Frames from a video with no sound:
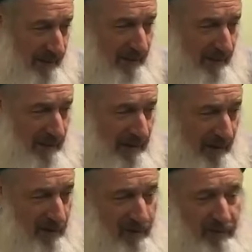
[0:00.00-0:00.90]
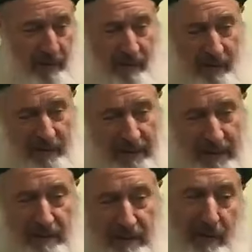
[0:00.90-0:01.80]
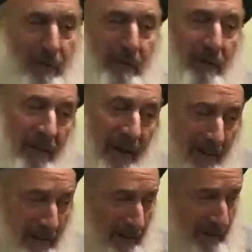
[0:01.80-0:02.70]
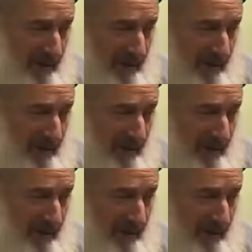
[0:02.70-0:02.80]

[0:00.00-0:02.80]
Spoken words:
the house of the Lord, and then the Lord of the house.